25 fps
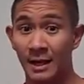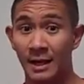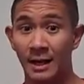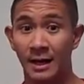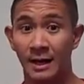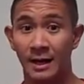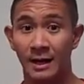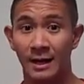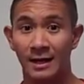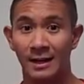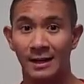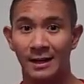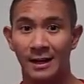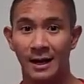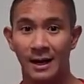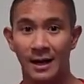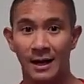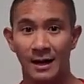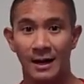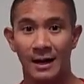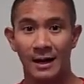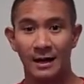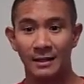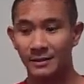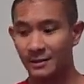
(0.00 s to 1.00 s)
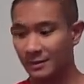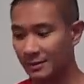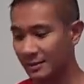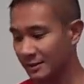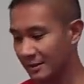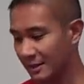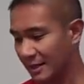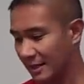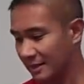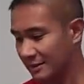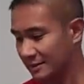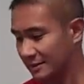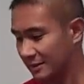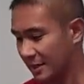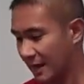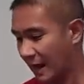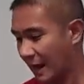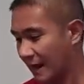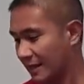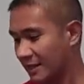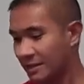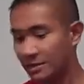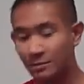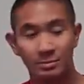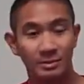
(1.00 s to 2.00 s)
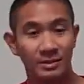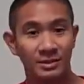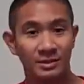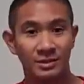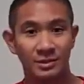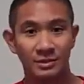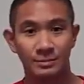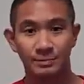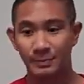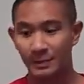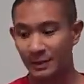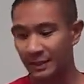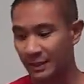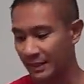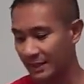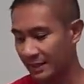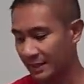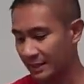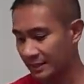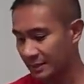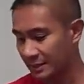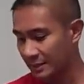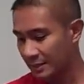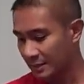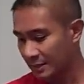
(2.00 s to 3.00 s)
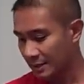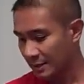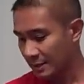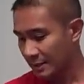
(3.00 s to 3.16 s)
Uh, other than that, uh, I guess we could just begin.